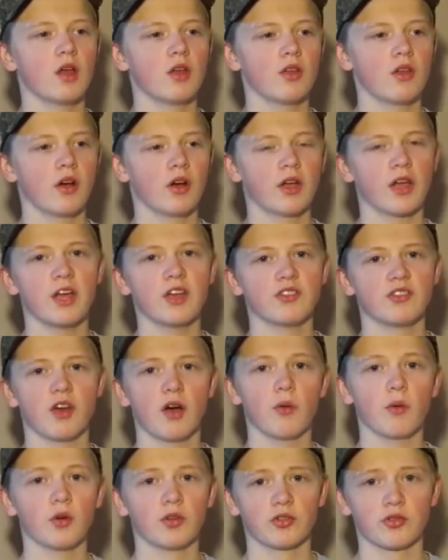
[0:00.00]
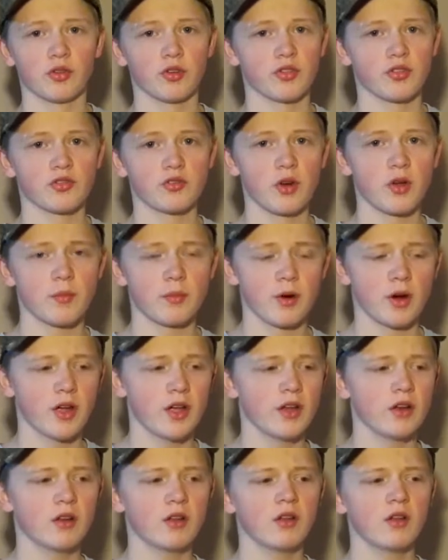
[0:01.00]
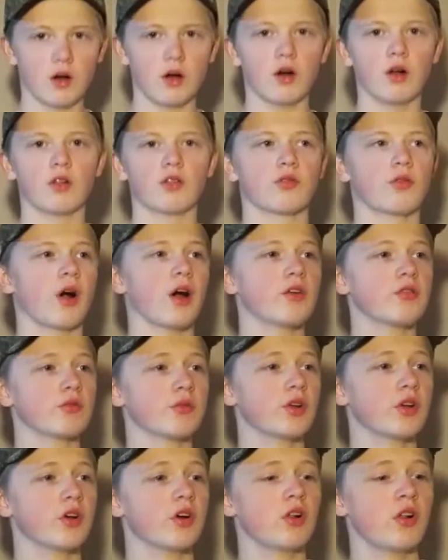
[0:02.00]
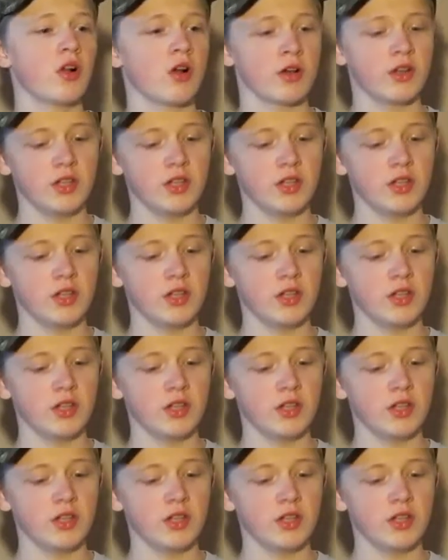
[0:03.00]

Occasionally I will just run straight braid. The rod and reel